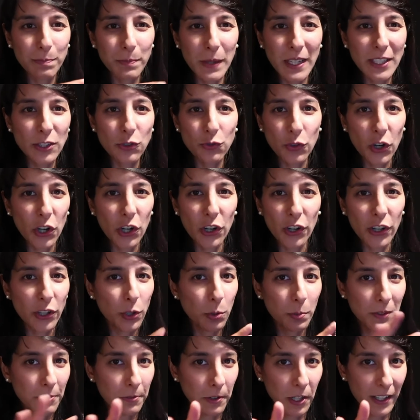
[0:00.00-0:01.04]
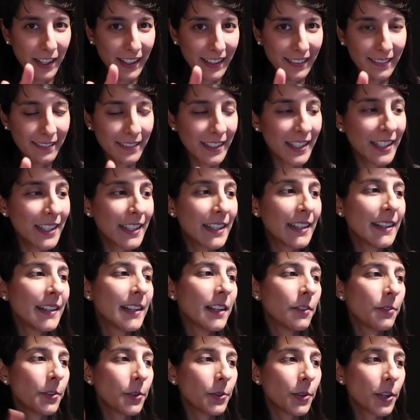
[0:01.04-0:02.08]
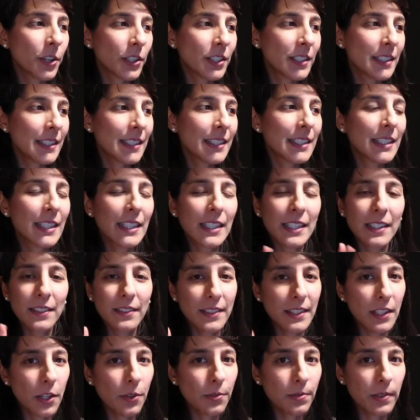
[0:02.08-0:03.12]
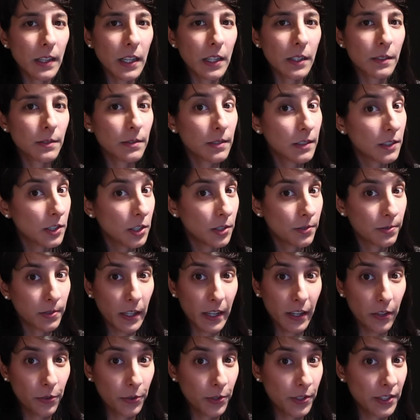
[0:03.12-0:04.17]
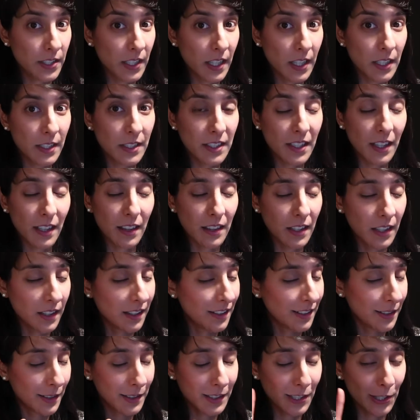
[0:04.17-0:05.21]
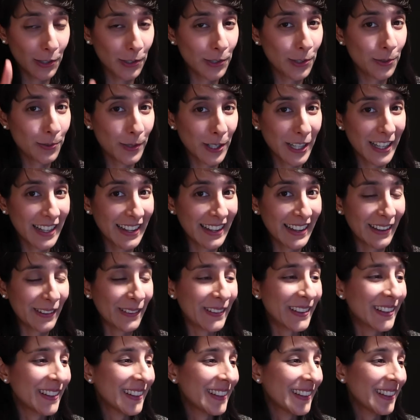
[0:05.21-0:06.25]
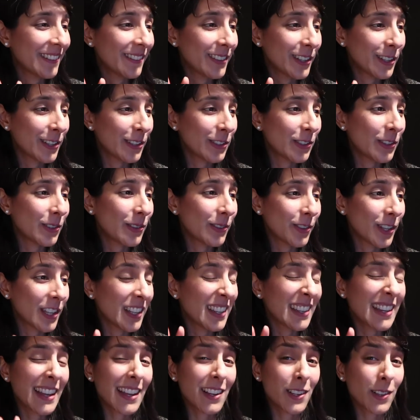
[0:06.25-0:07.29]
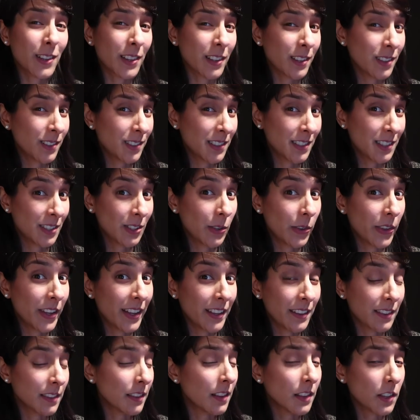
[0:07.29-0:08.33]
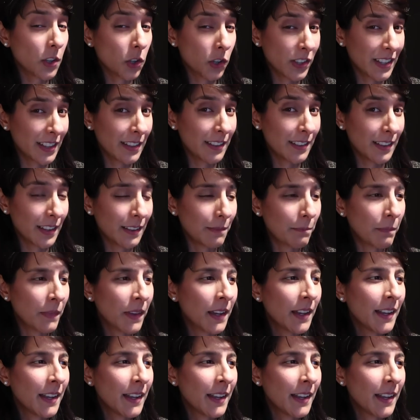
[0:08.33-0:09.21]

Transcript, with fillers: be strong, you'll be fine, right? If you're honest, self-love, you fly through Sade Sati. I'll tell you right now. If you can do, if you nail those two things, and they're not easy,